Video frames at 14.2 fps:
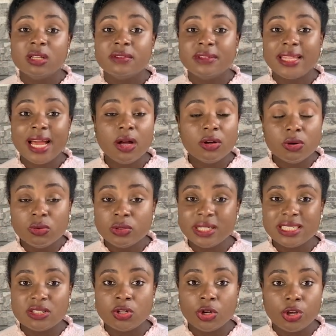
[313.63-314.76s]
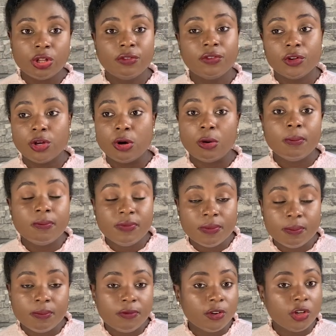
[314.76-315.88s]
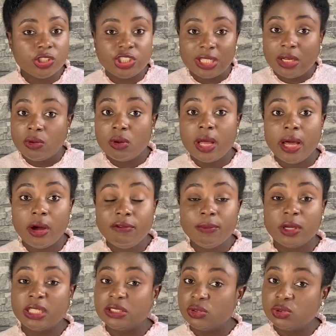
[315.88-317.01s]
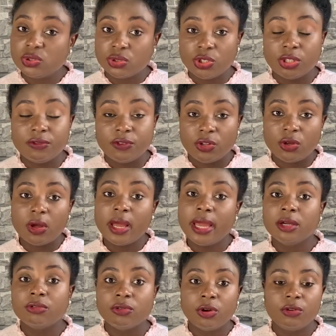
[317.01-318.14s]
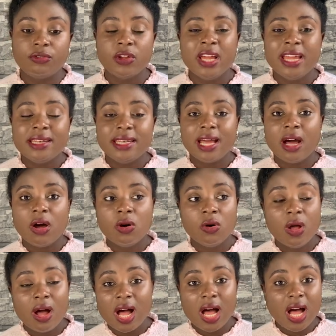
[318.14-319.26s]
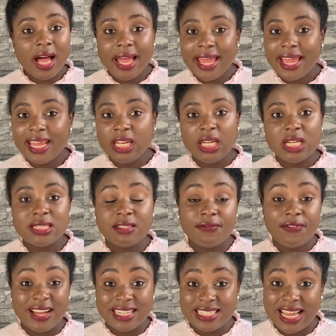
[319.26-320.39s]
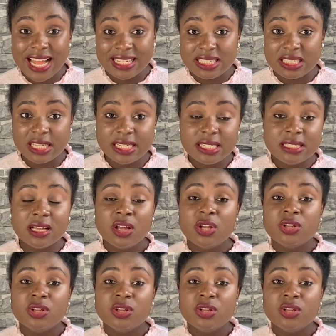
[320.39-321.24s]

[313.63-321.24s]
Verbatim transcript: that only is not good for your for your general health but it's also good for your hair growth now our hair needs fatty acids